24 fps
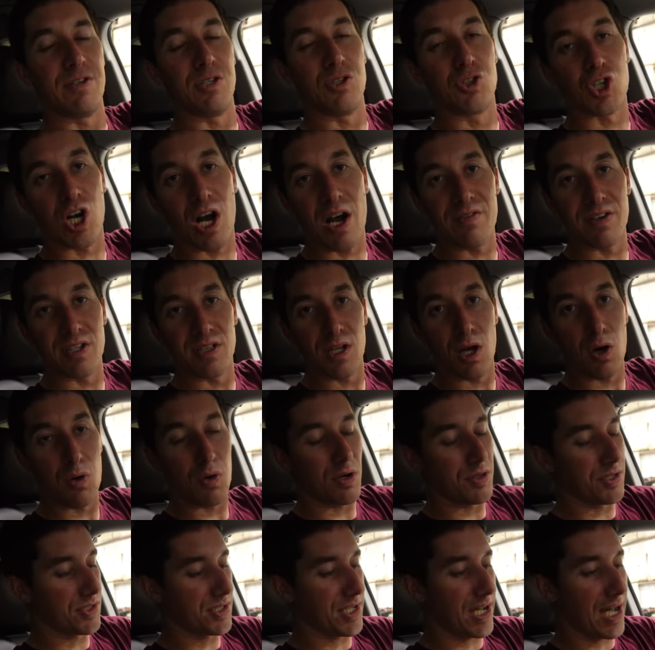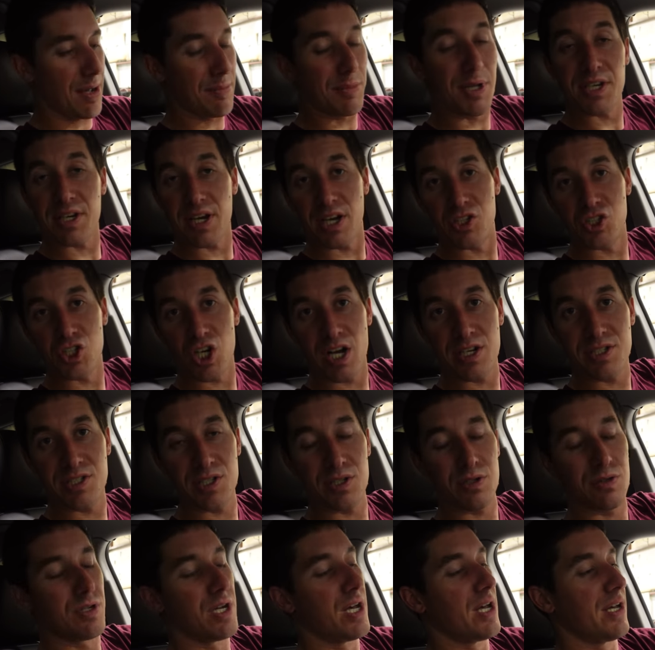you drive in low all the time, like I try
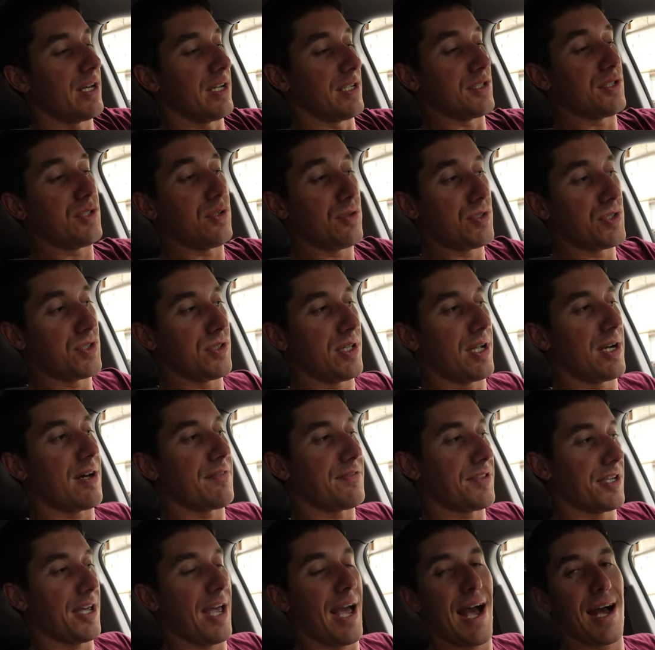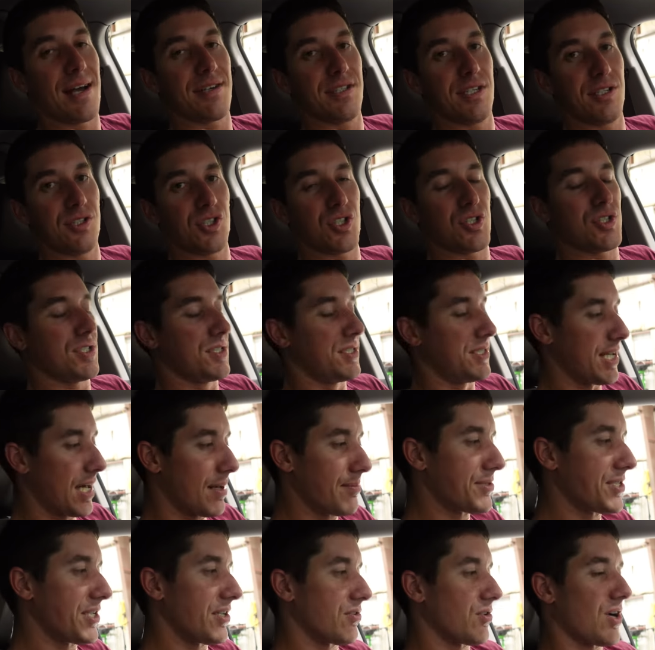to, as soon as you let off the gas, it just
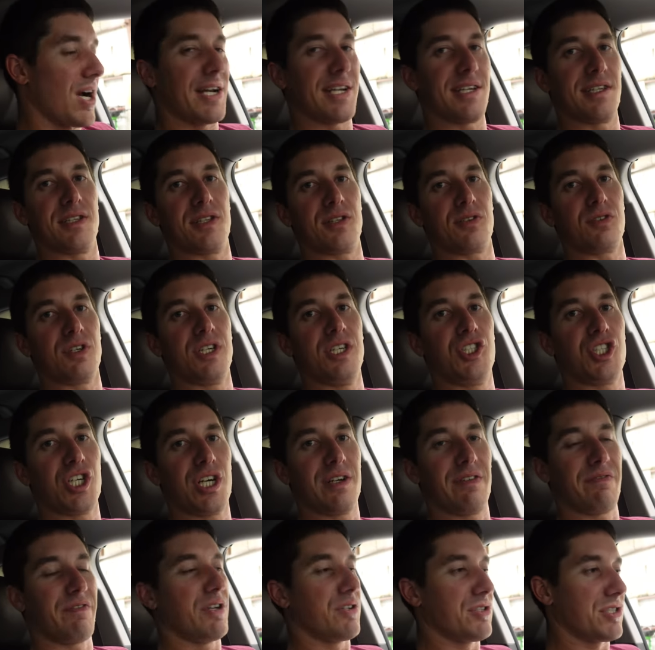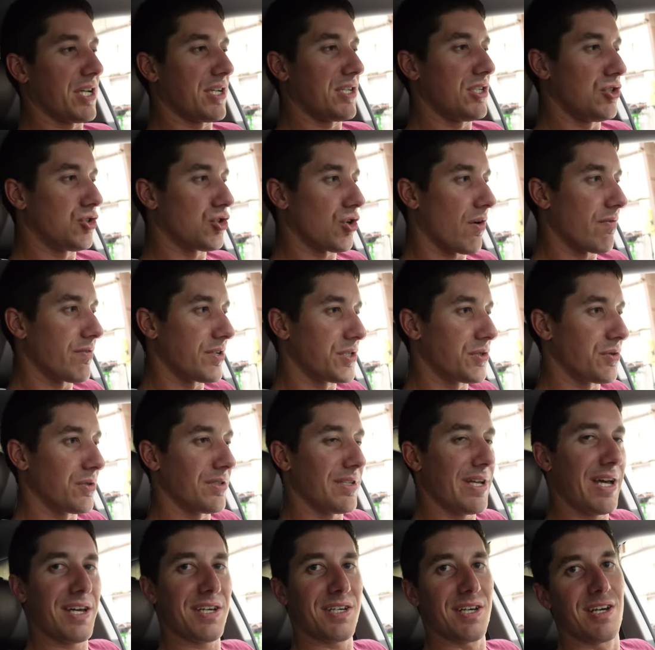dumps it right into the regen. It feels like you drove into a
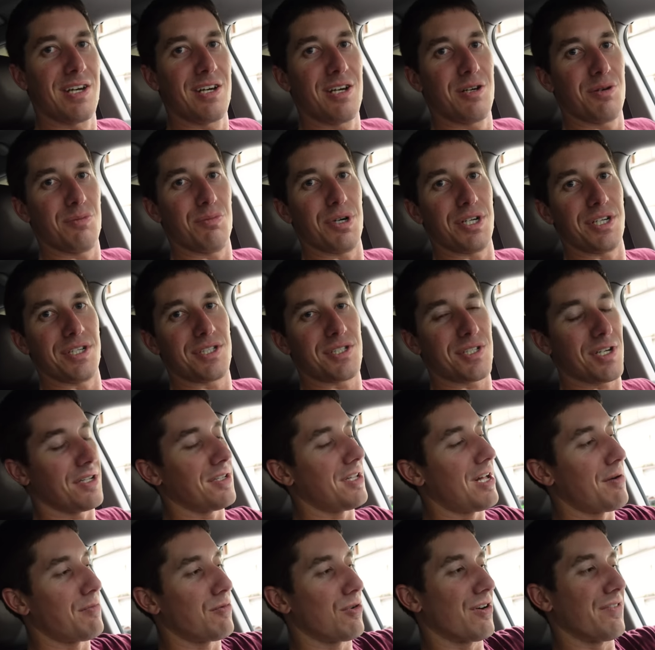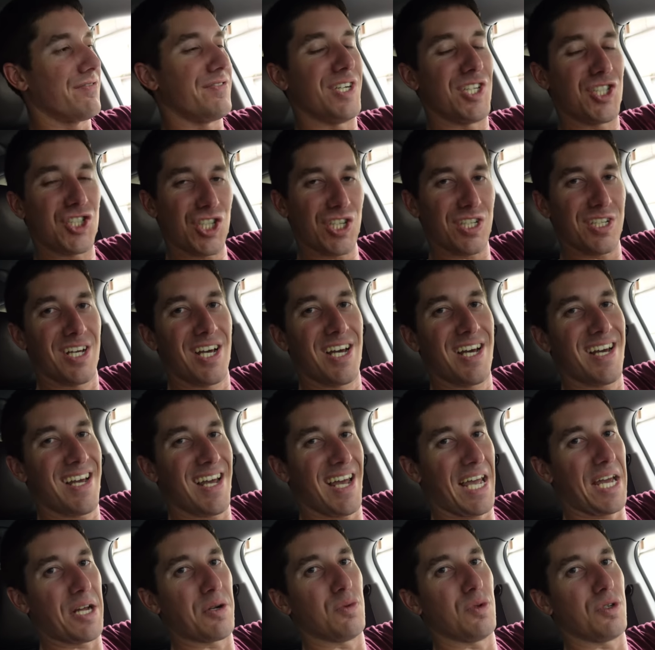lake, but it's a lot more efficient
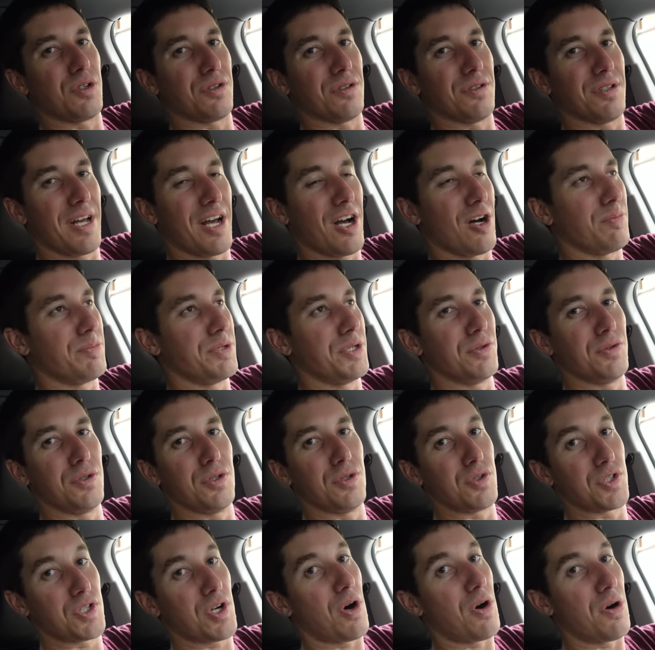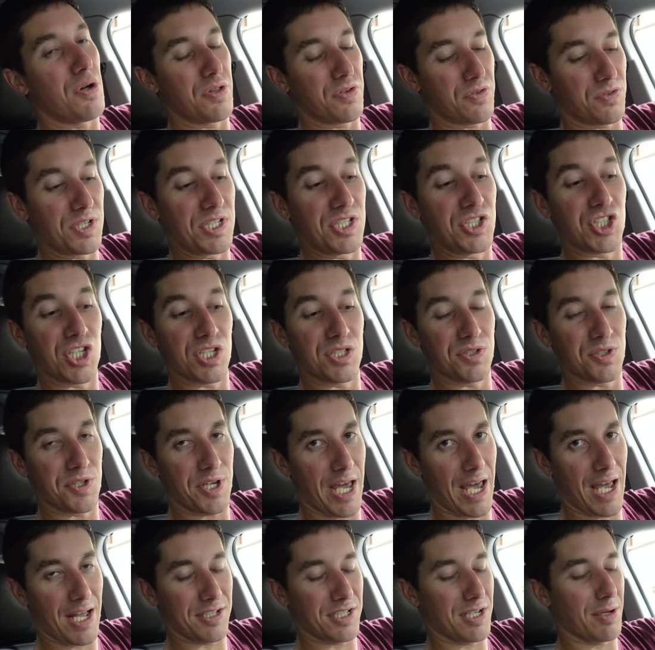and will help you use all the regen you
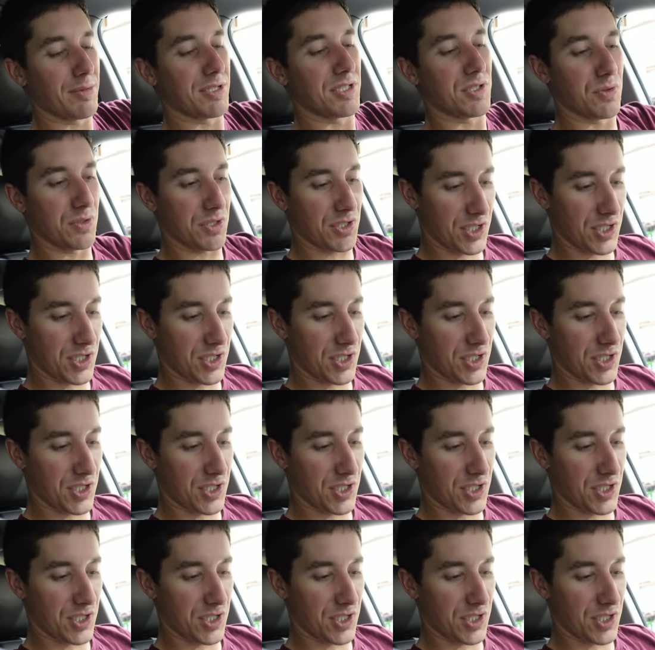can coming to a